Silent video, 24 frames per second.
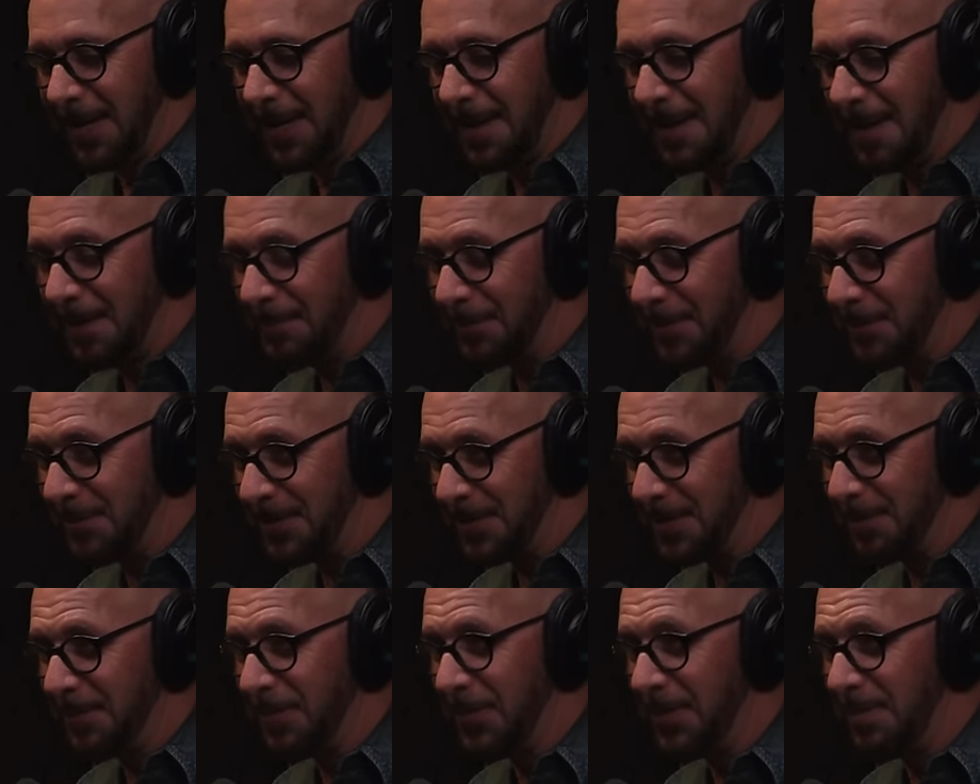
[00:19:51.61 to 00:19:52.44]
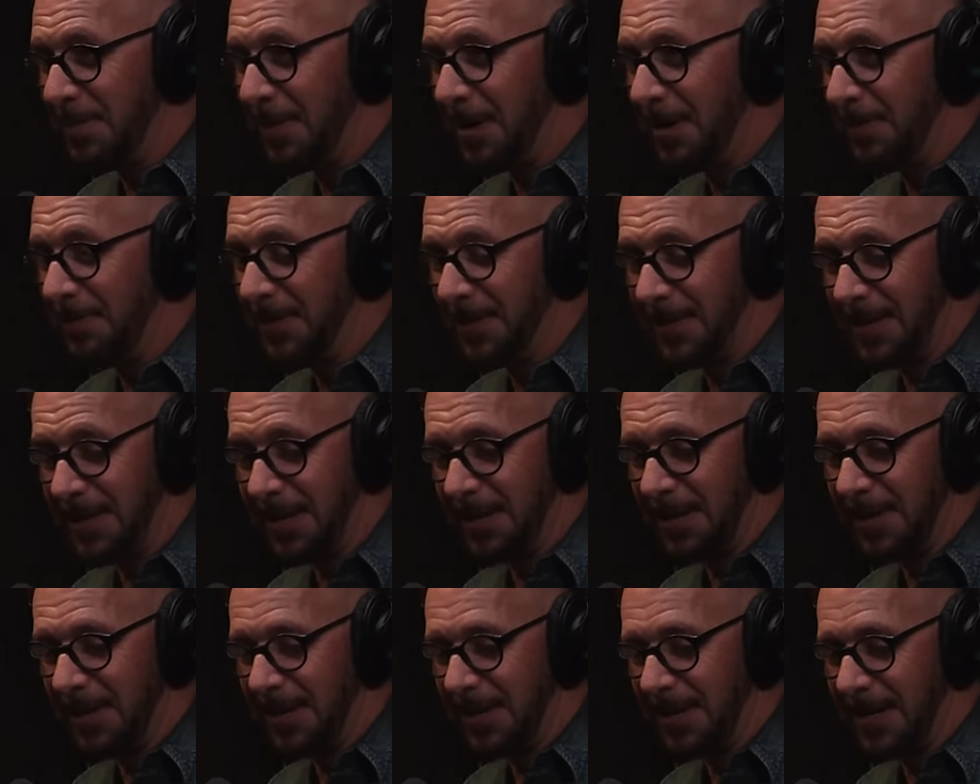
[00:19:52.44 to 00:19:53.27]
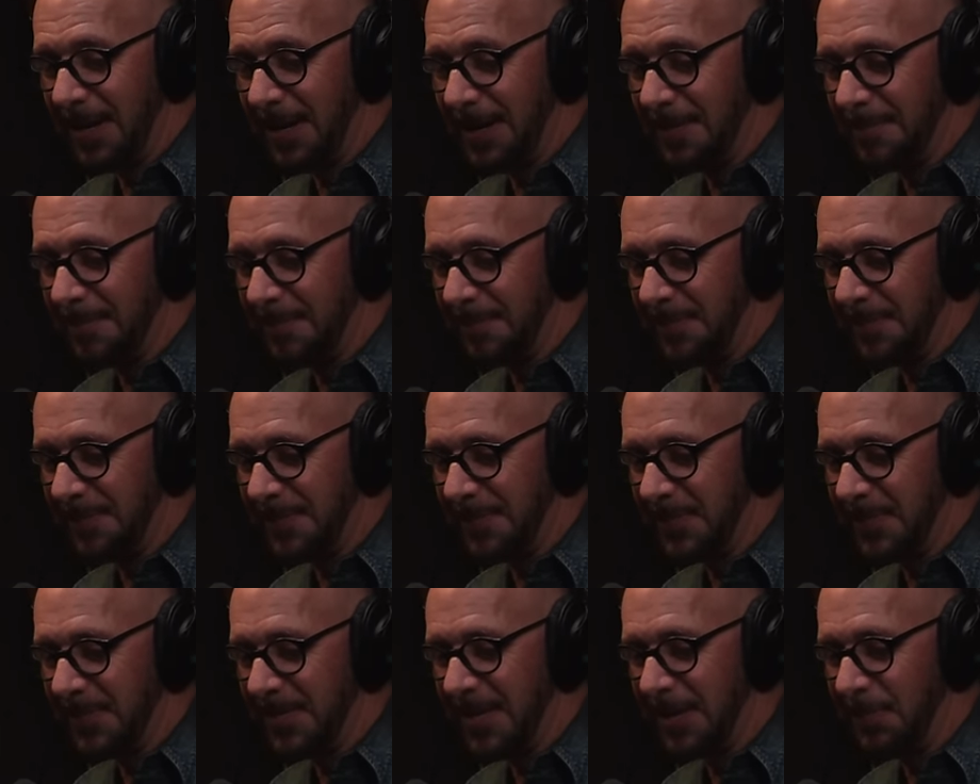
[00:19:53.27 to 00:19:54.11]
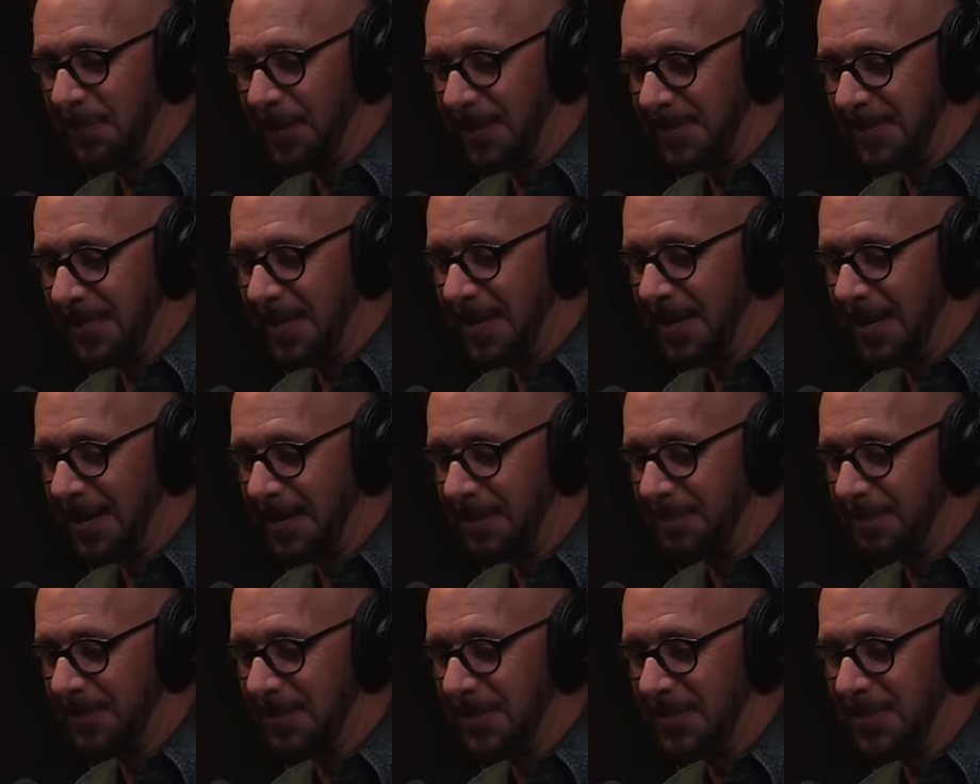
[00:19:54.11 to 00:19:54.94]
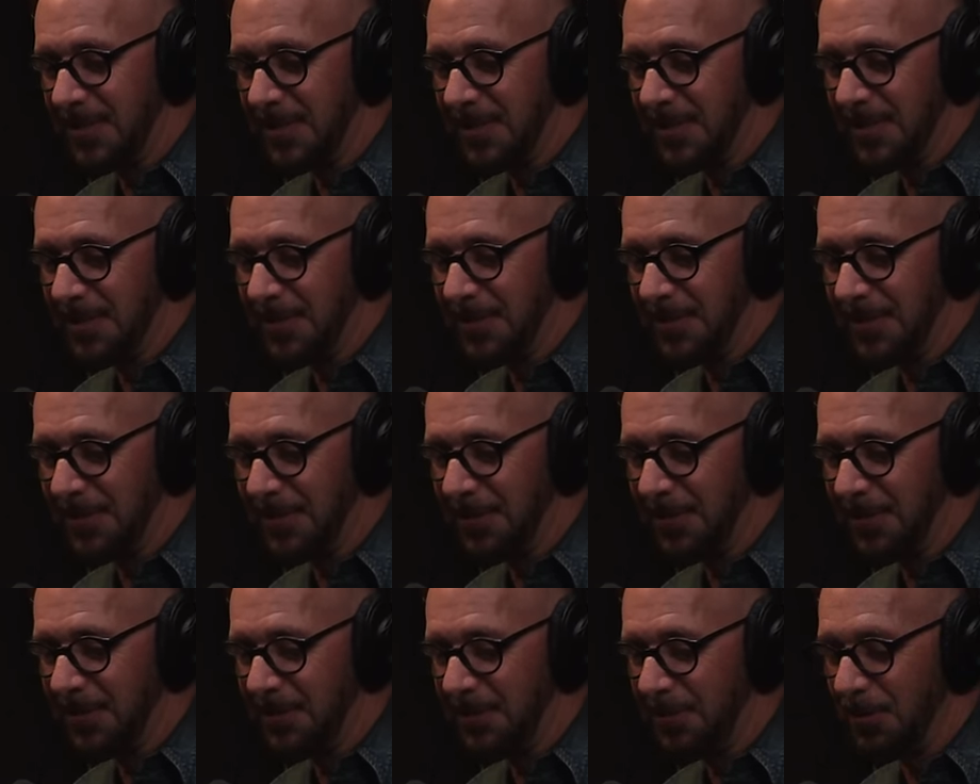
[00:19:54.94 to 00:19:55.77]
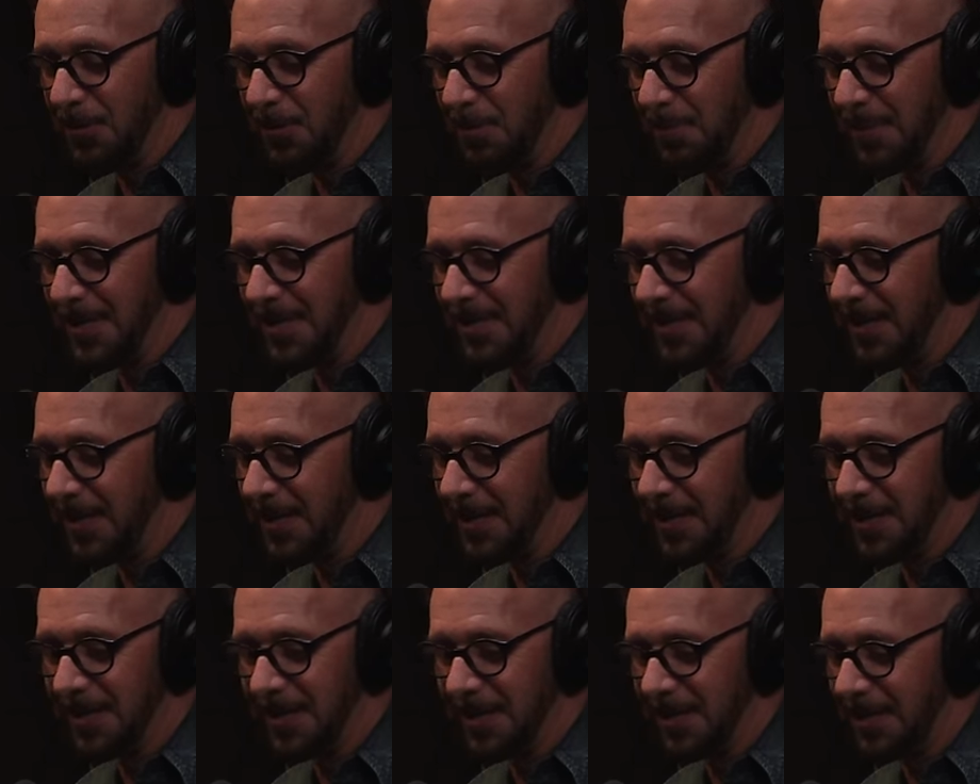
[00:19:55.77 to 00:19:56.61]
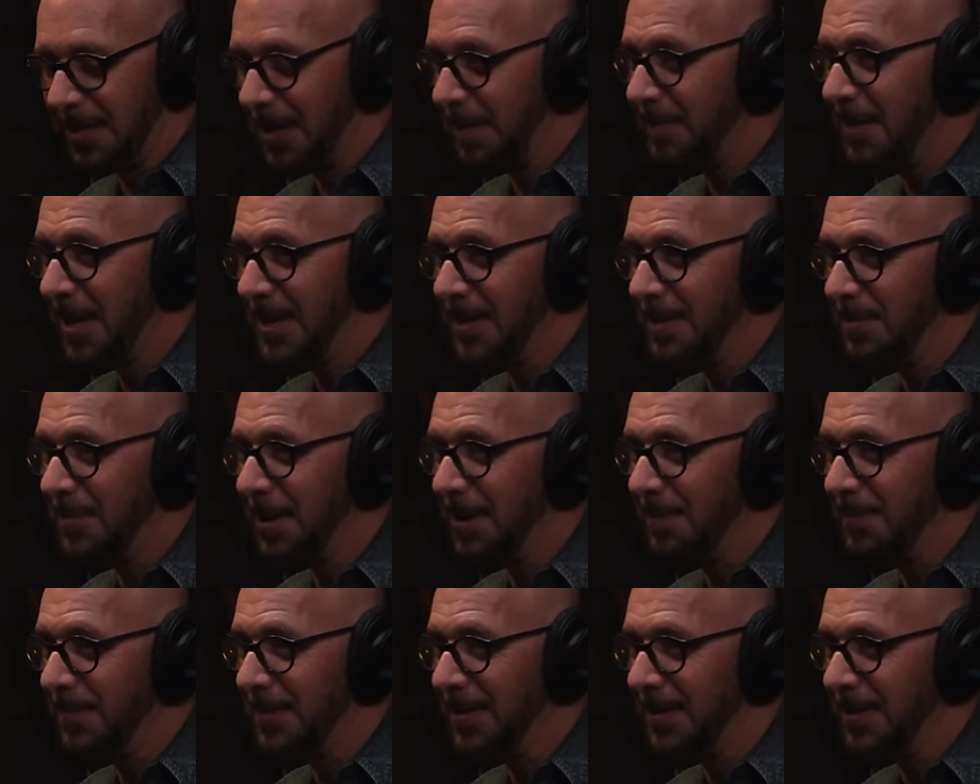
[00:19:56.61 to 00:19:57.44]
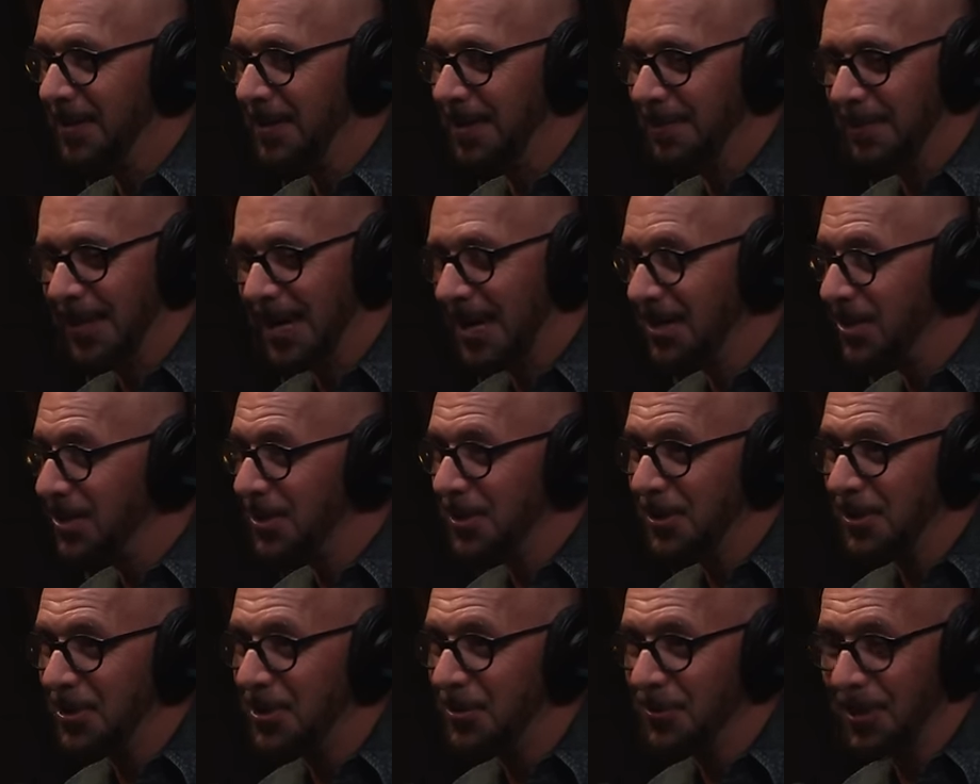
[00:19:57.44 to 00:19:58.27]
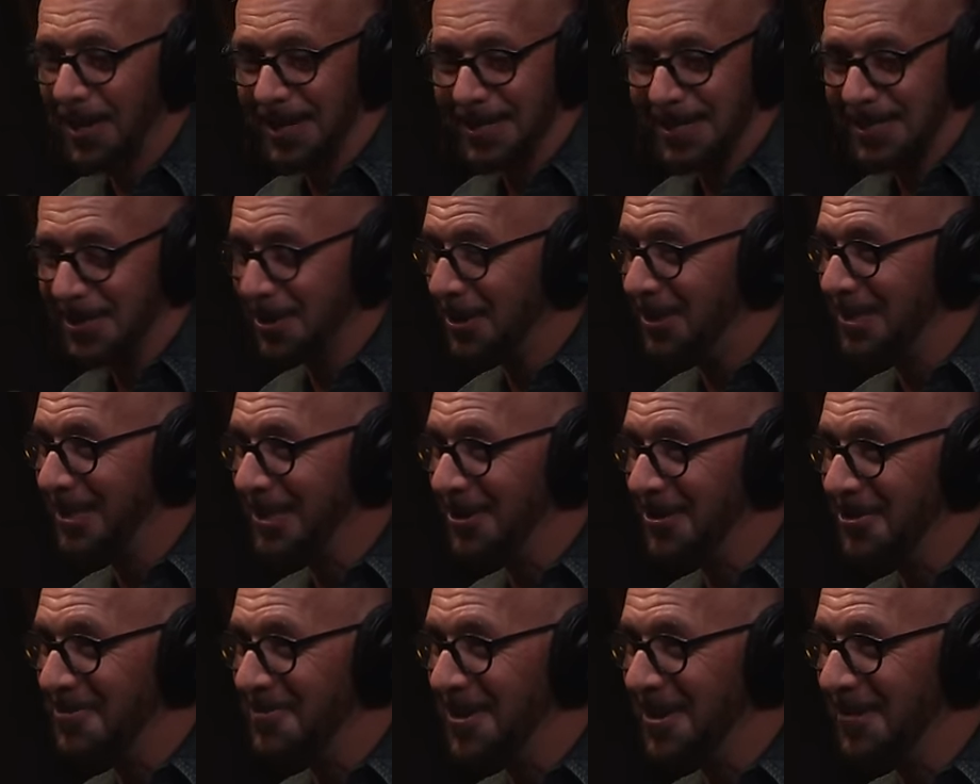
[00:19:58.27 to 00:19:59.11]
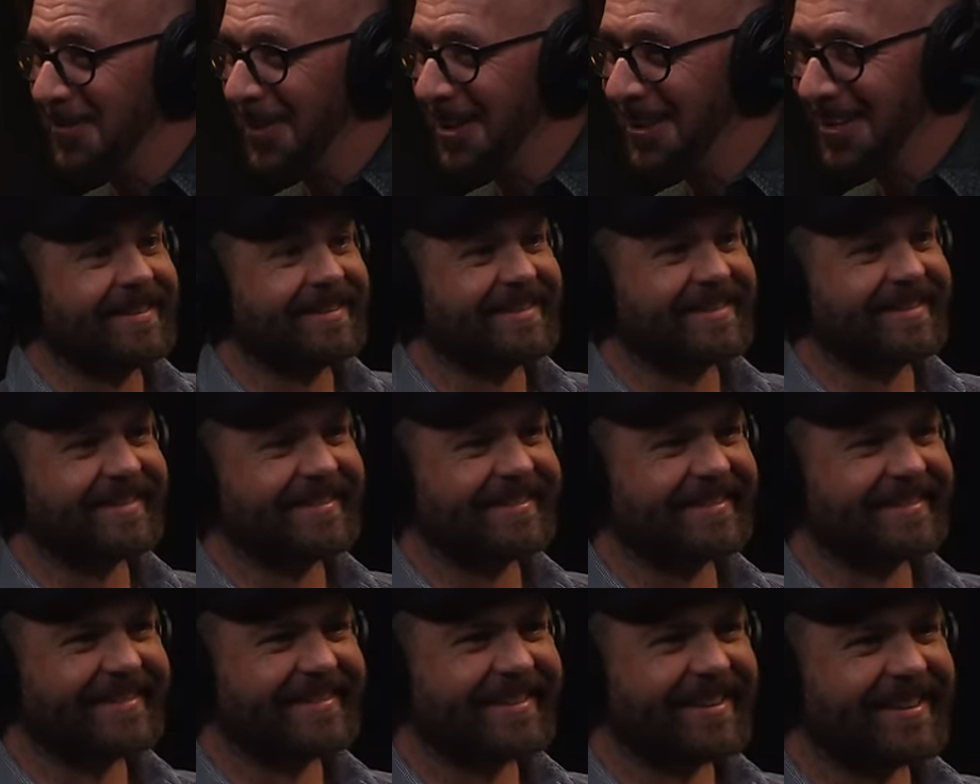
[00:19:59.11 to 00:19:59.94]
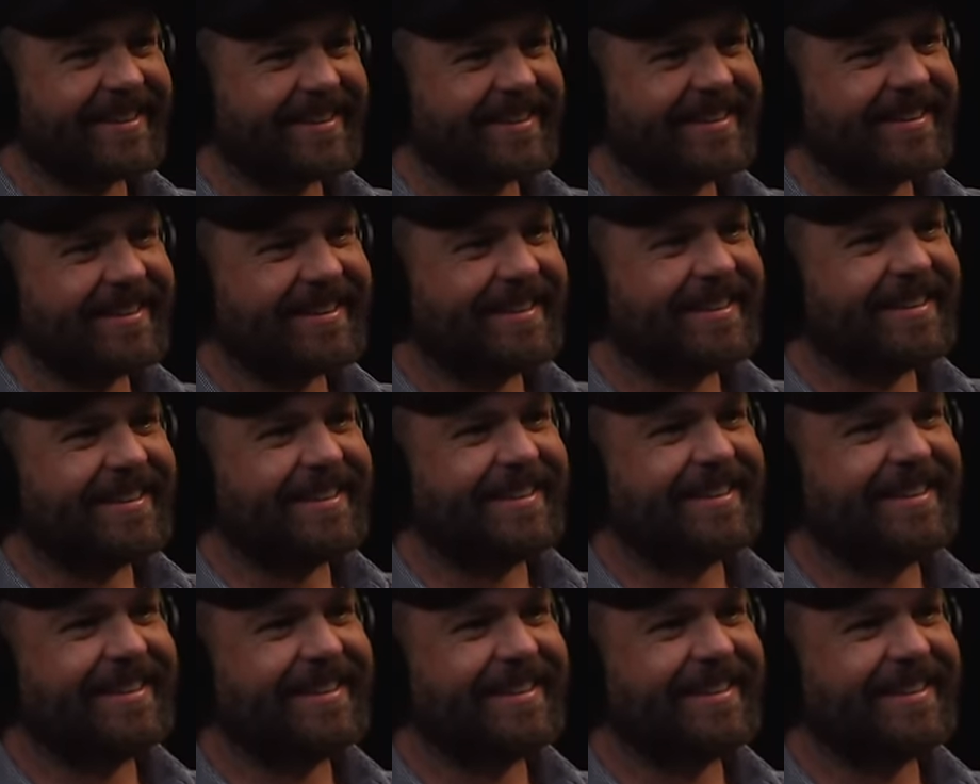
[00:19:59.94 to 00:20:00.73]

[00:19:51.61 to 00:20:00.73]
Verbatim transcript: and after I was interviewing the mafia don, and I said, "Well, as the head of this group," and he's like, "I'm not in the mafia." I'm like, "I just saw you like talk to the whole mob." Like he's like, "Nope, I'm not." And I